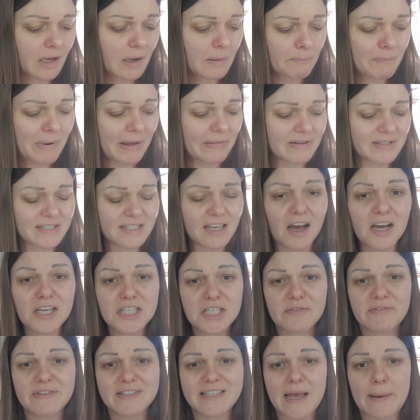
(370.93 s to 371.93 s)
About the size
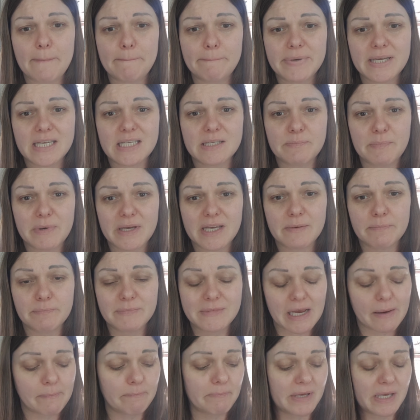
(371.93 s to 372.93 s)
of a
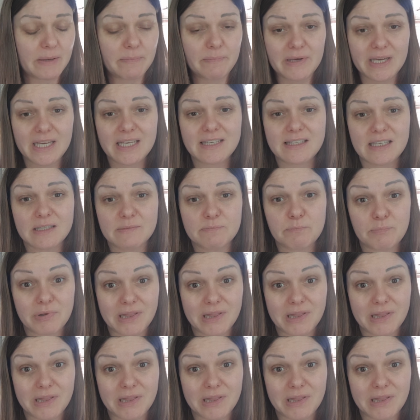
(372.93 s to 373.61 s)
10p piece is